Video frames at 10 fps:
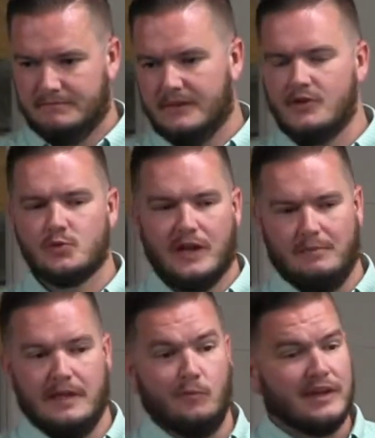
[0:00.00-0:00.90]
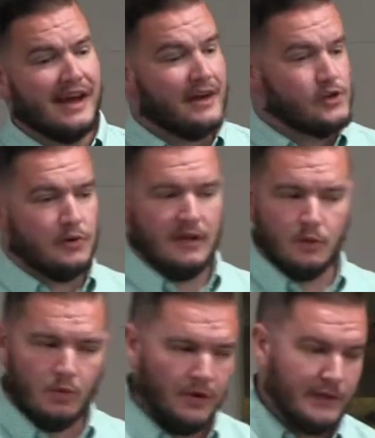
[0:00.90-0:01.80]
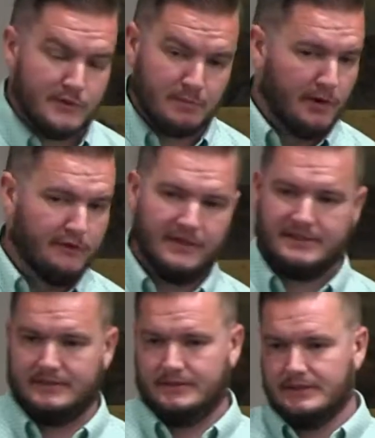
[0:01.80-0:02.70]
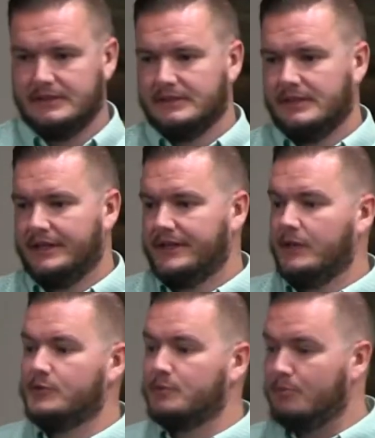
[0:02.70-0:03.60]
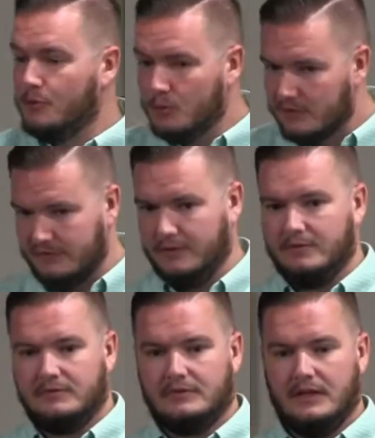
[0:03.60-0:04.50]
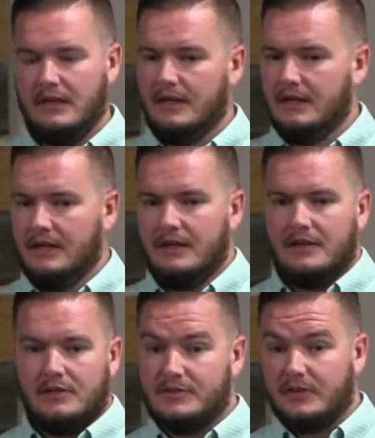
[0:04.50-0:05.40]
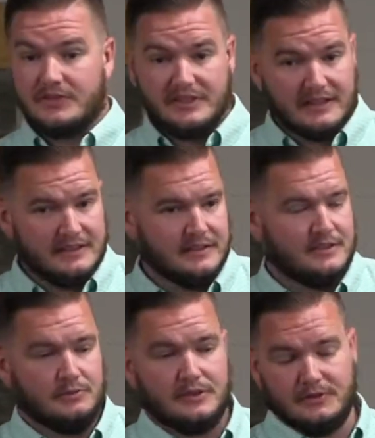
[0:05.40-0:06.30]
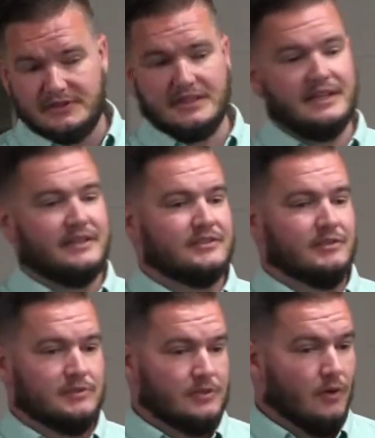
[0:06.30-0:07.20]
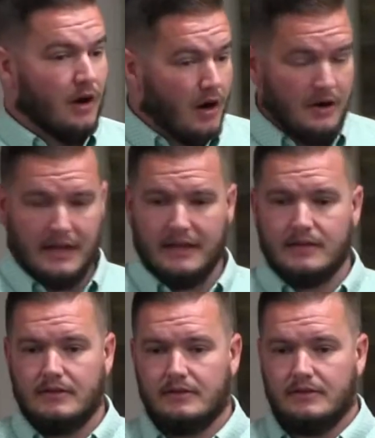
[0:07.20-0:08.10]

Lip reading: Here's what I mean. When God created the world, it was perfect. It was beautiful. There was no sickness, there was no disease, there was no heartache.